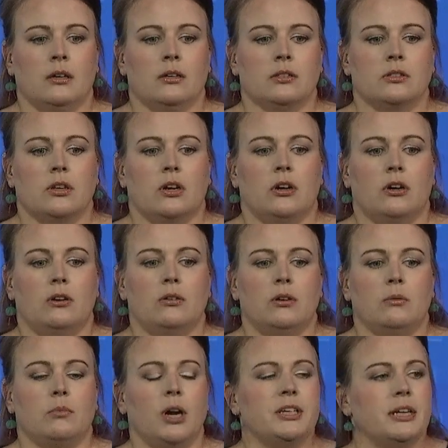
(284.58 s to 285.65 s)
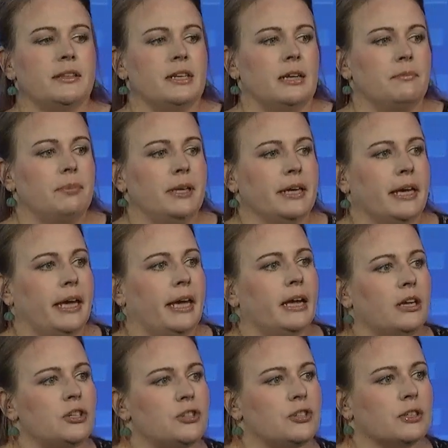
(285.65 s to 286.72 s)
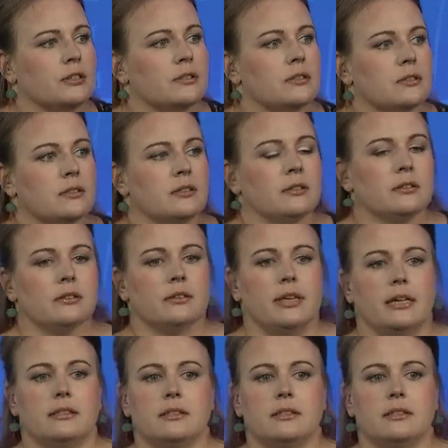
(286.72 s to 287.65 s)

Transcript: So what are the implications that